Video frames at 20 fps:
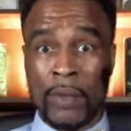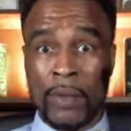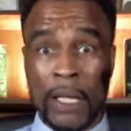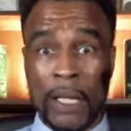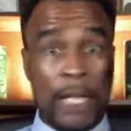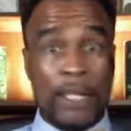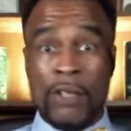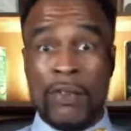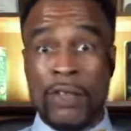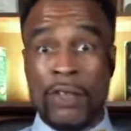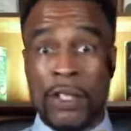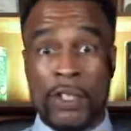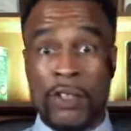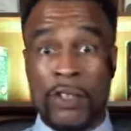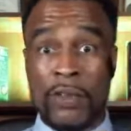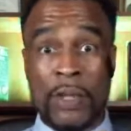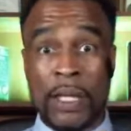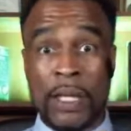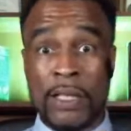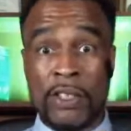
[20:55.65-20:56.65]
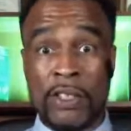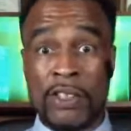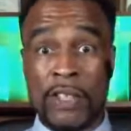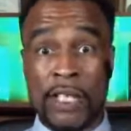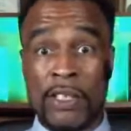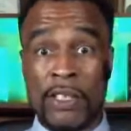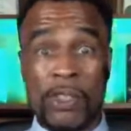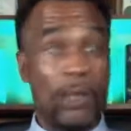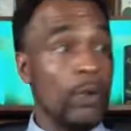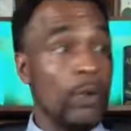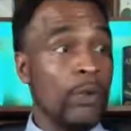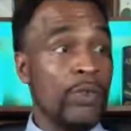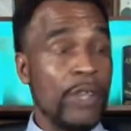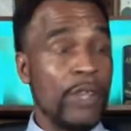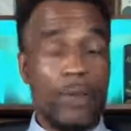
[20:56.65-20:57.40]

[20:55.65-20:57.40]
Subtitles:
How do you think the United States owes